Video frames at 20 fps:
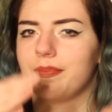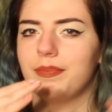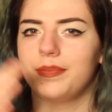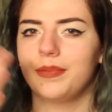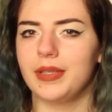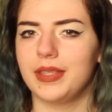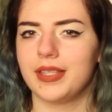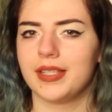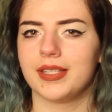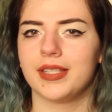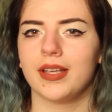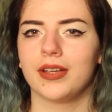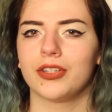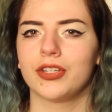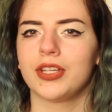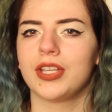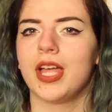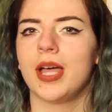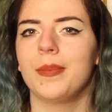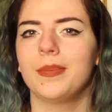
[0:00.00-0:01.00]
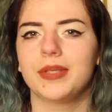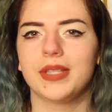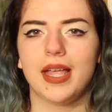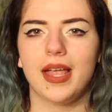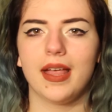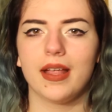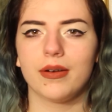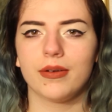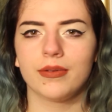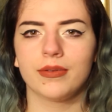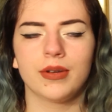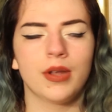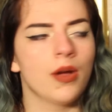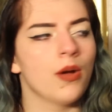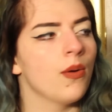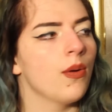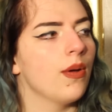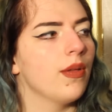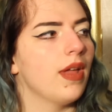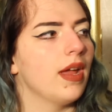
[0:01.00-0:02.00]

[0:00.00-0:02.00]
with the suction cups, I don't know.